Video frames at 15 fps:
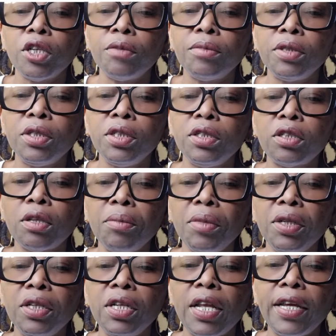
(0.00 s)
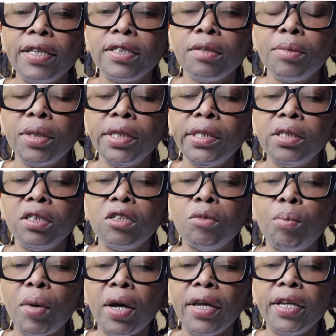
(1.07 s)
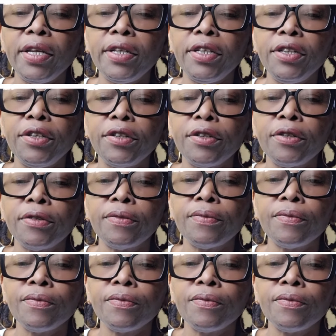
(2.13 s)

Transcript: I'm seeing somebody, like somebody's spying here,